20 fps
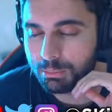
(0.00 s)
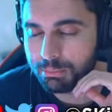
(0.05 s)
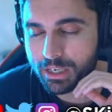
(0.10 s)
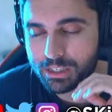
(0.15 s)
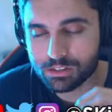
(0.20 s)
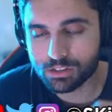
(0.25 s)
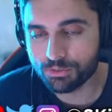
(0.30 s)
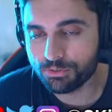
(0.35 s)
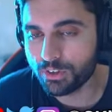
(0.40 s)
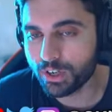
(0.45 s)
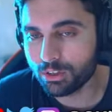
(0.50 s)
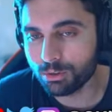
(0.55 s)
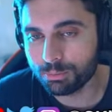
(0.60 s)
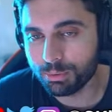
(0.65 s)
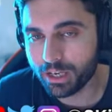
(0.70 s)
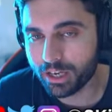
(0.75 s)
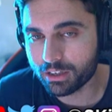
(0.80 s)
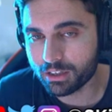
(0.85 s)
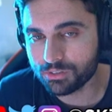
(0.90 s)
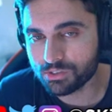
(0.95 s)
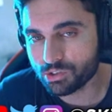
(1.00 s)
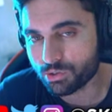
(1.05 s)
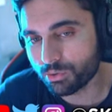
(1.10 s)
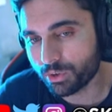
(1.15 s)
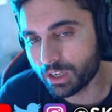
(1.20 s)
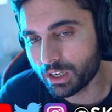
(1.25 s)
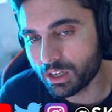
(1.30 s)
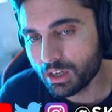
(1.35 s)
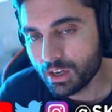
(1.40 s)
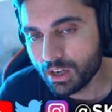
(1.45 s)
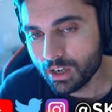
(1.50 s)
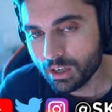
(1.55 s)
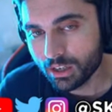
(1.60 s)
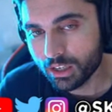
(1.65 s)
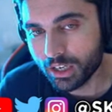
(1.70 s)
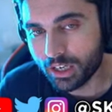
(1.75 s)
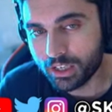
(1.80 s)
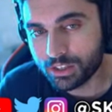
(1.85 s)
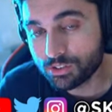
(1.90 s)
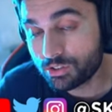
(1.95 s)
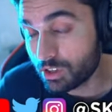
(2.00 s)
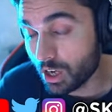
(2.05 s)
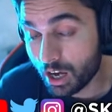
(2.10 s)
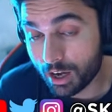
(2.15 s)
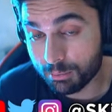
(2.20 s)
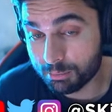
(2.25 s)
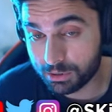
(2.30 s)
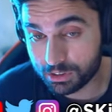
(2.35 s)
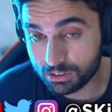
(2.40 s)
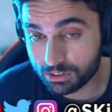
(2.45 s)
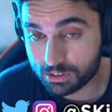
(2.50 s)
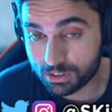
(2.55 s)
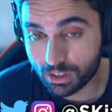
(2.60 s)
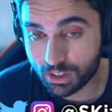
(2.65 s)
I'm a massive fan of Black Ops 3 zombies.